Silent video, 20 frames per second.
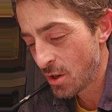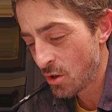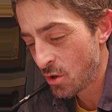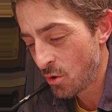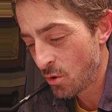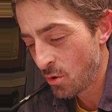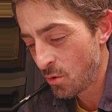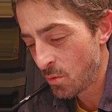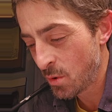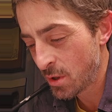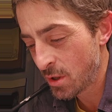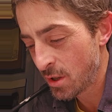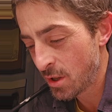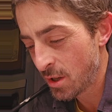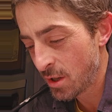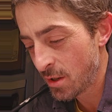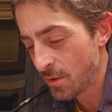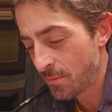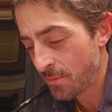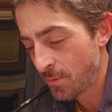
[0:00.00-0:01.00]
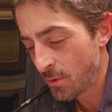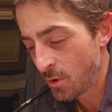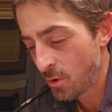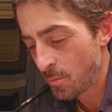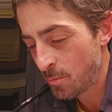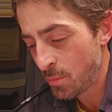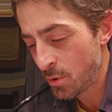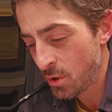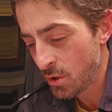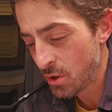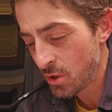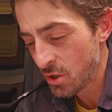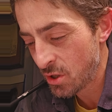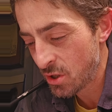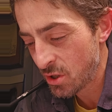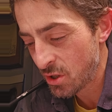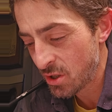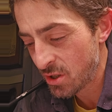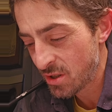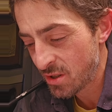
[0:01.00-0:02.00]
Going with the firm
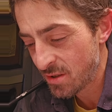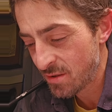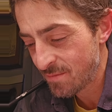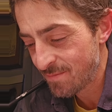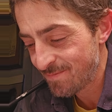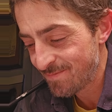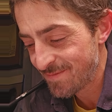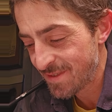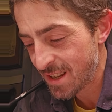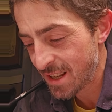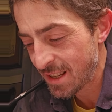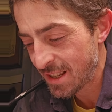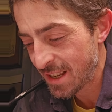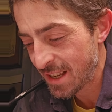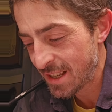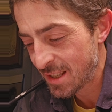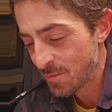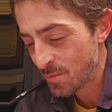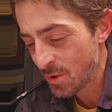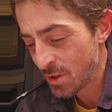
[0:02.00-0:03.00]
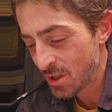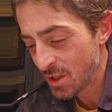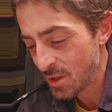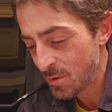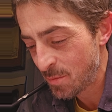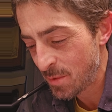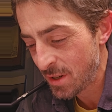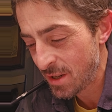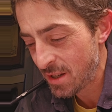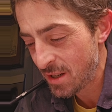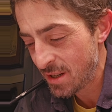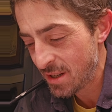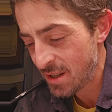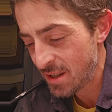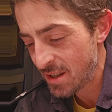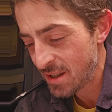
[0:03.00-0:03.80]
push, not as much speed.